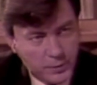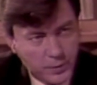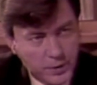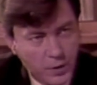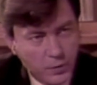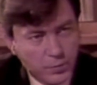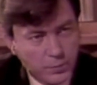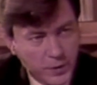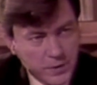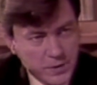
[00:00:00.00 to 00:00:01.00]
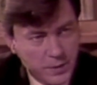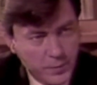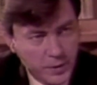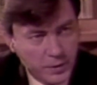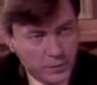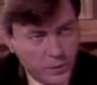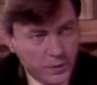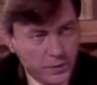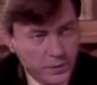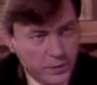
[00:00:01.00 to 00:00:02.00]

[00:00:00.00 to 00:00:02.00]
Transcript: We don't mix them in with